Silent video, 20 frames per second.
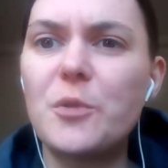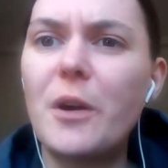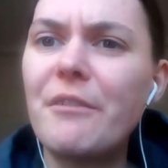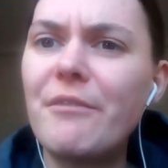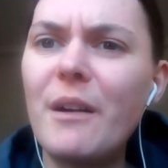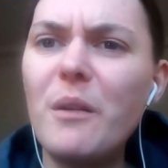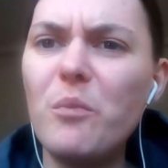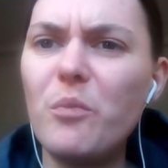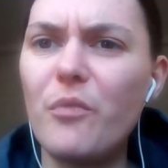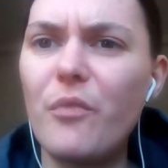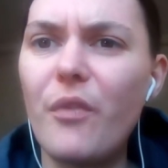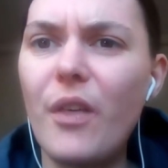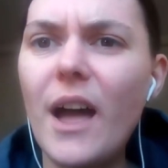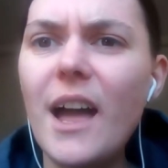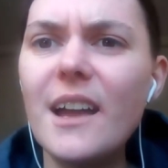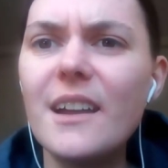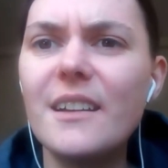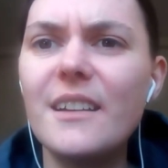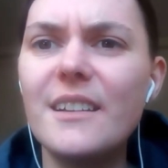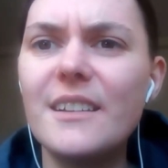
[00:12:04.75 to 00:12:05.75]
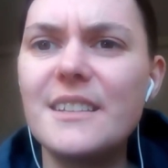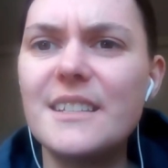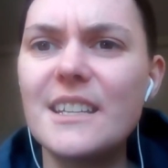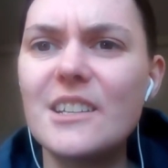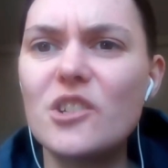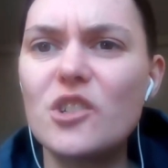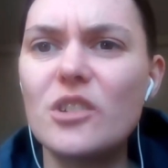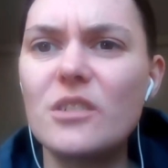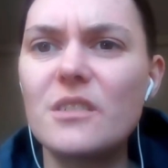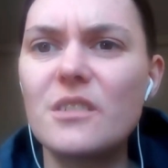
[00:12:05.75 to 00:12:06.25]
So I found that
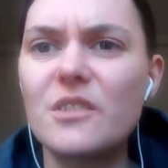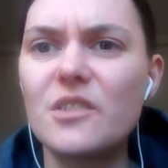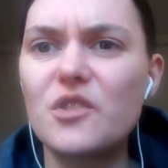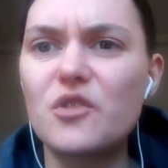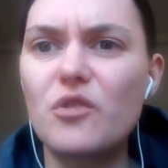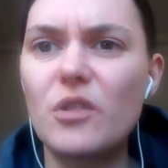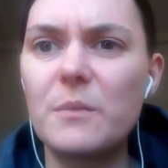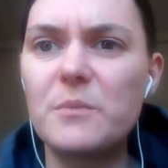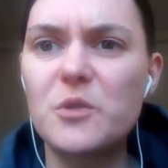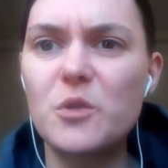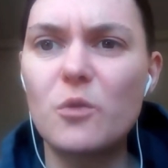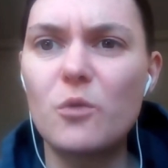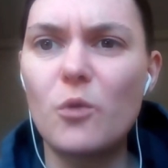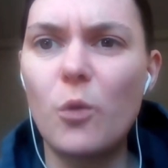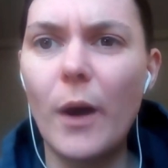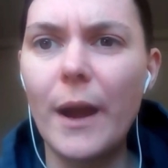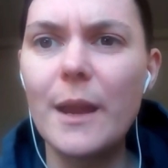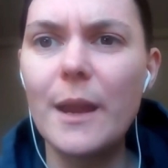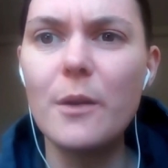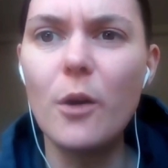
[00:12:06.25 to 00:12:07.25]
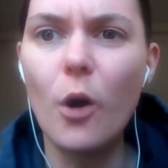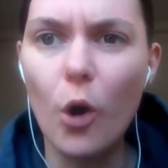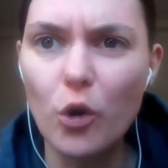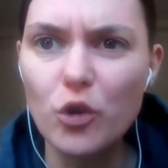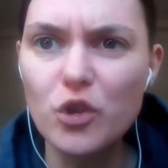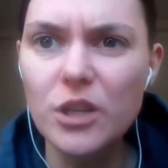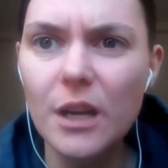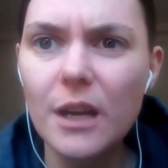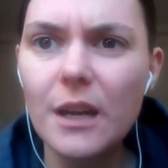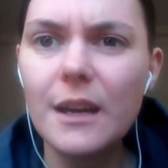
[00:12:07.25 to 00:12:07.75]
addition to the script quite
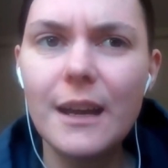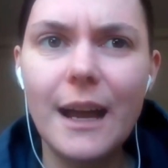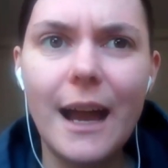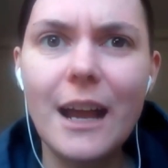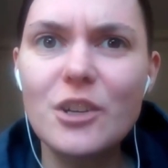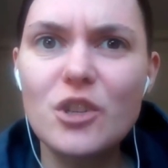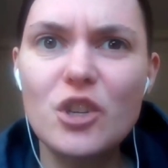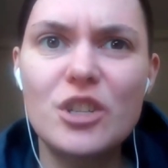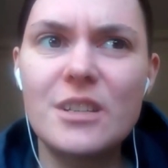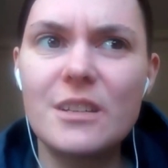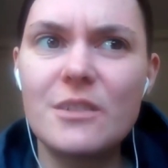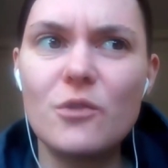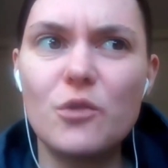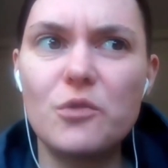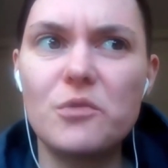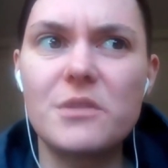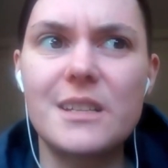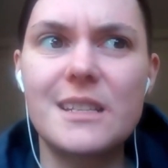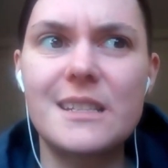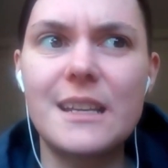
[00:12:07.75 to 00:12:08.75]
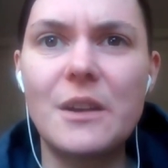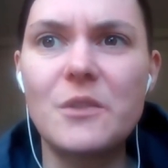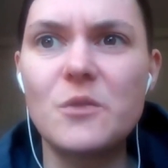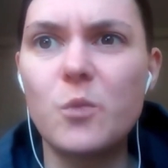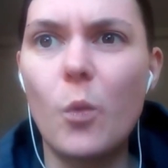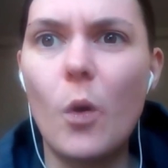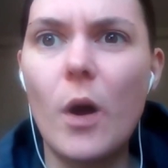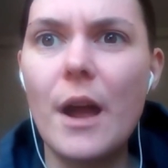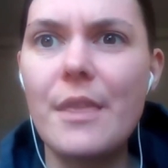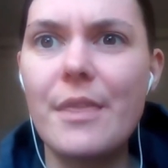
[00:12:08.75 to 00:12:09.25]
odd. I just didn't understand
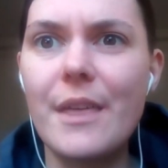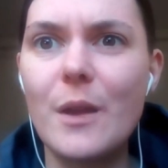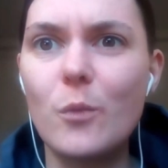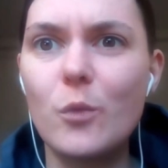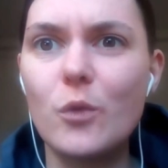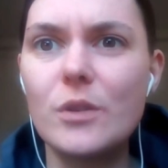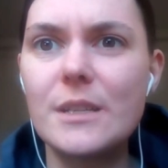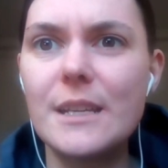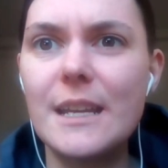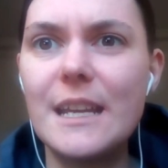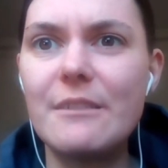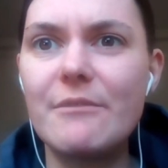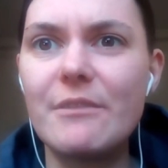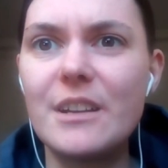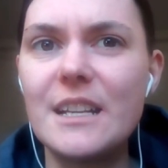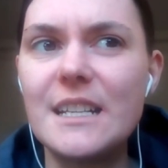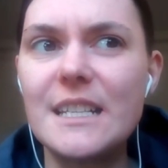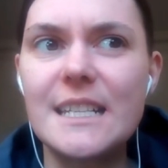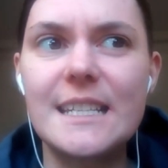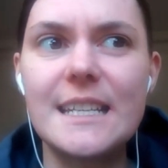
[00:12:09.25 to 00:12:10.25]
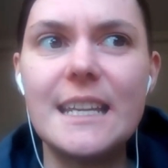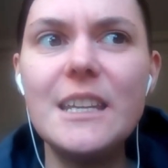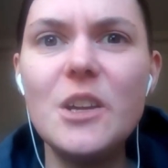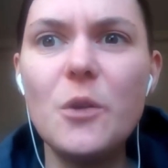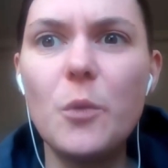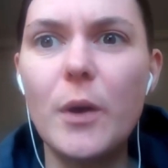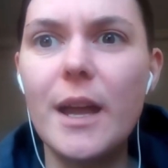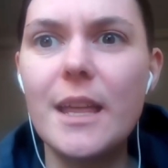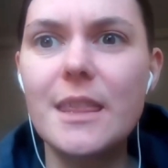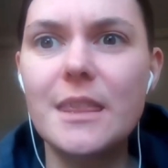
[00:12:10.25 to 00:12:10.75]
why they would even
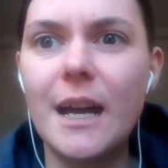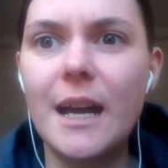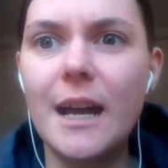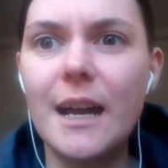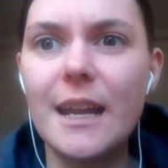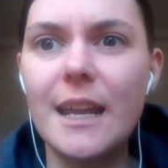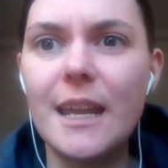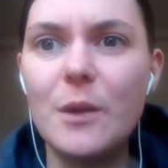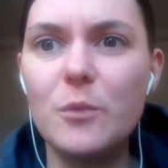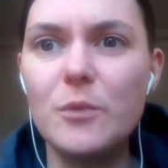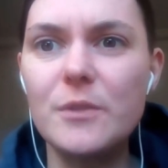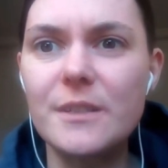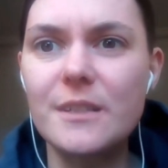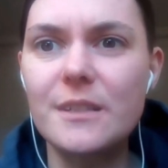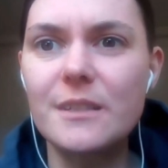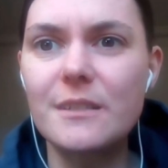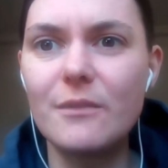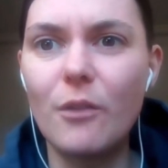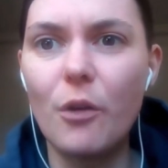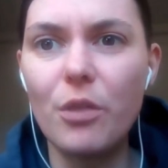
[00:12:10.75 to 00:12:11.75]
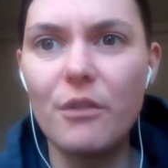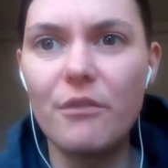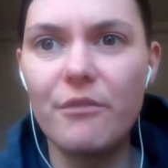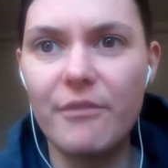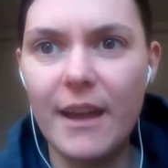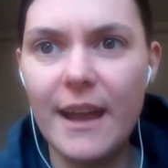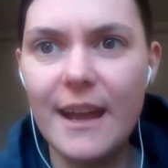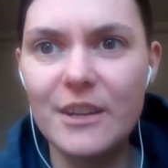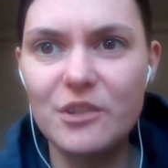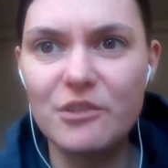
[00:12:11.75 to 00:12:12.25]
insinuate that he was on the
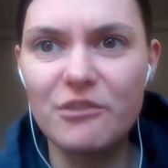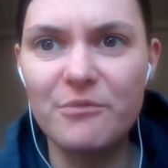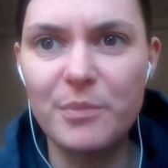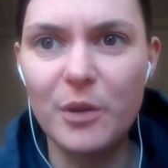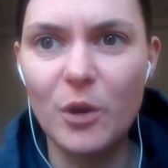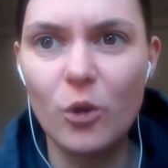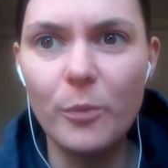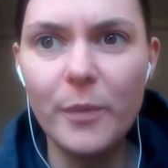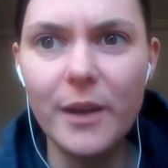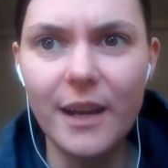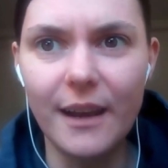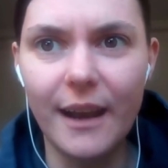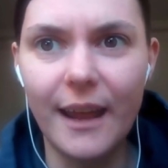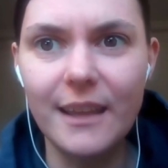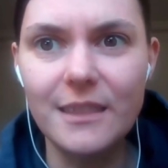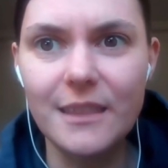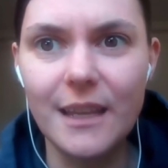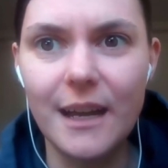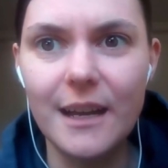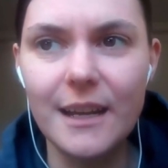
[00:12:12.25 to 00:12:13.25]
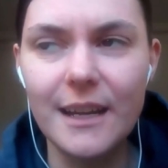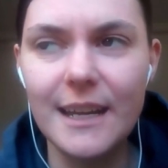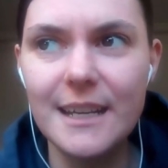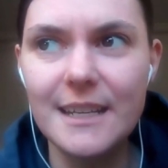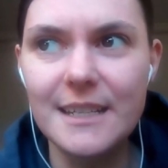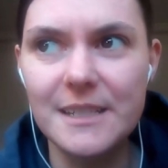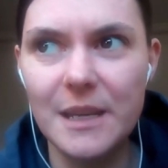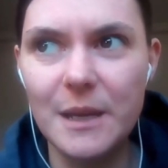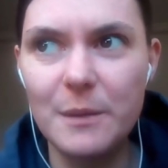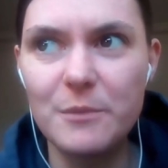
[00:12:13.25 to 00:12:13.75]
verge of becoming like that.
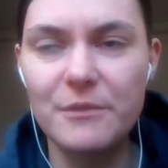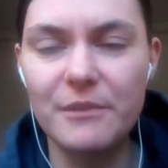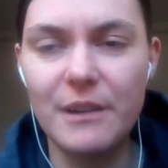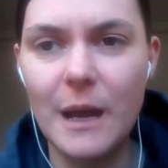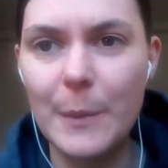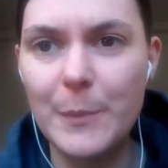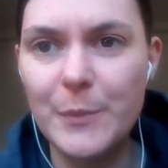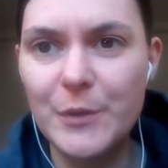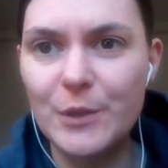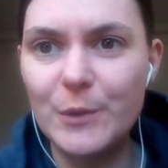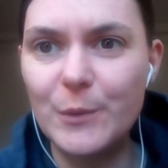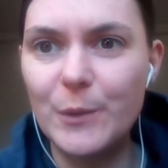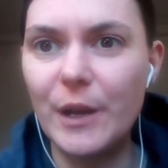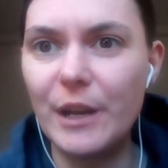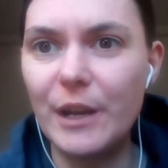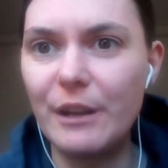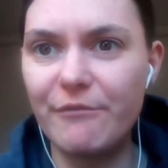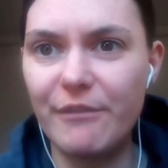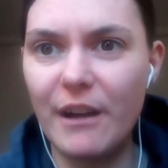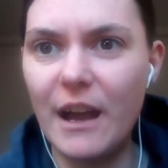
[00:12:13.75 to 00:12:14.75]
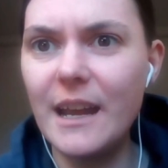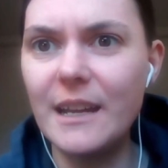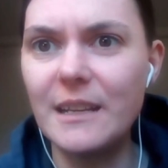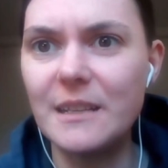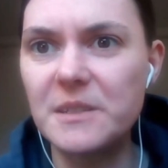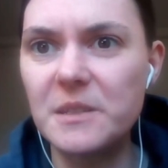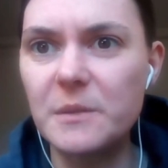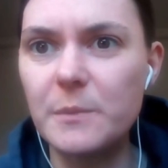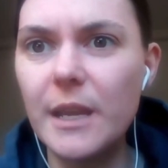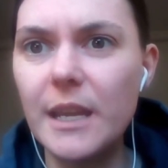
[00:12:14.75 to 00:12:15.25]
He seemed absolutely
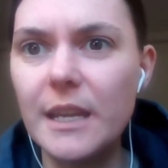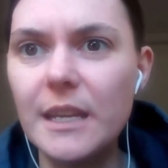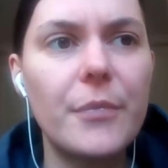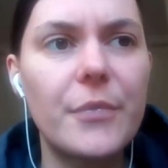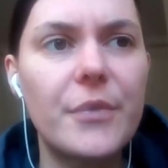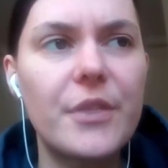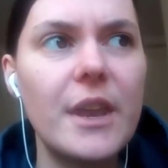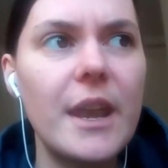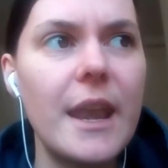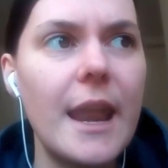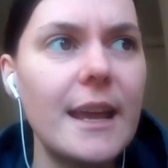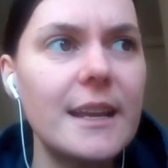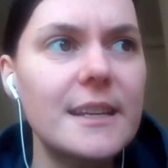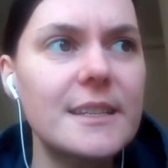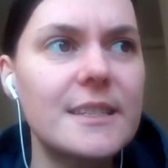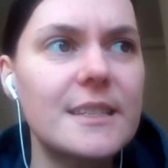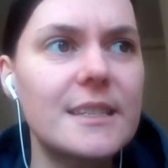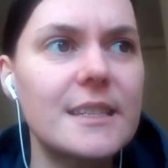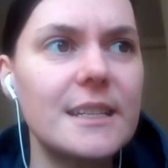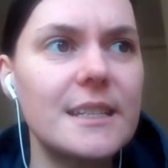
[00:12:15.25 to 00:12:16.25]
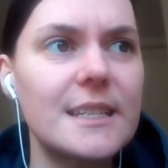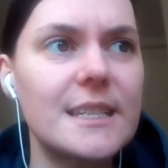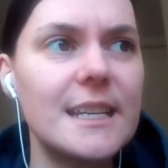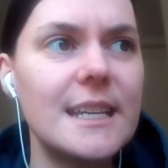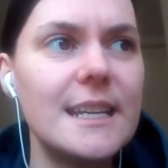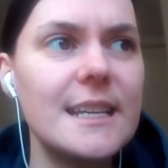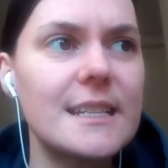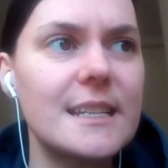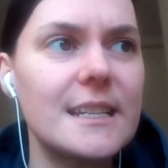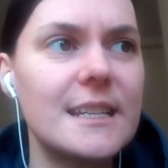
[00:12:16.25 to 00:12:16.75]
fine to me. The next
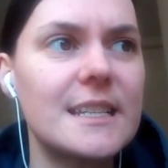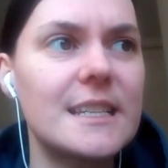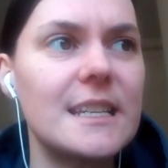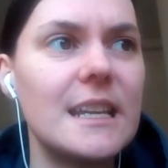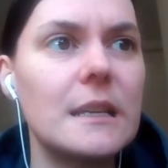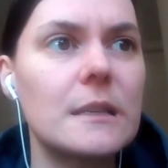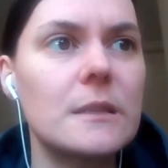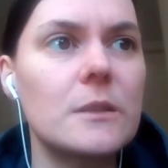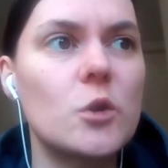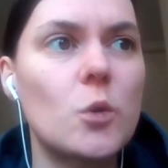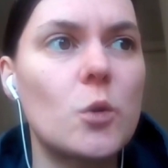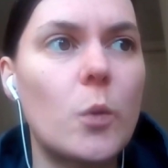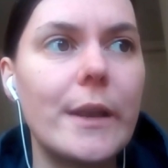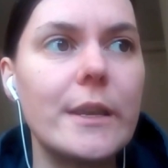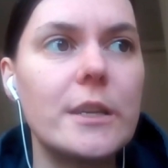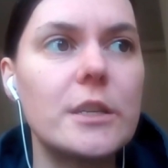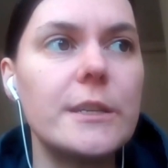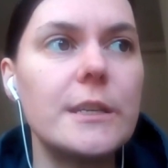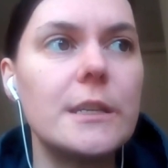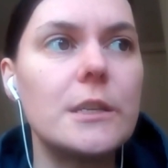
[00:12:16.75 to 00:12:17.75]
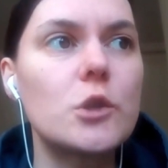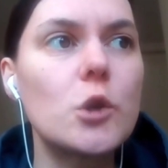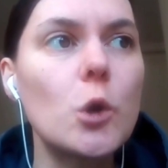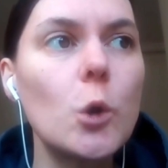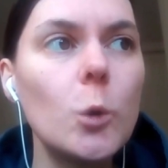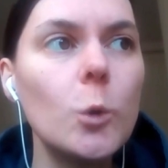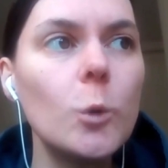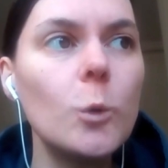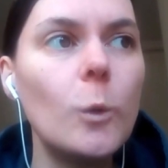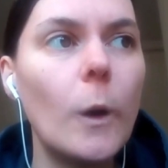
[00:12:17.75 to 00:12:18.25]
season is season
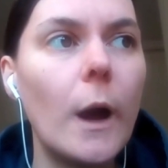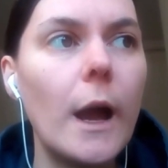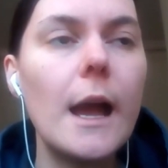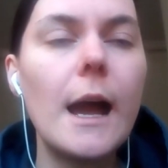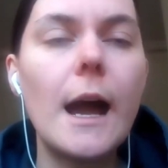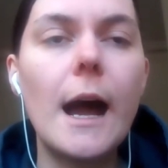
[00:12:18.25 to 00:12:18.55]
22.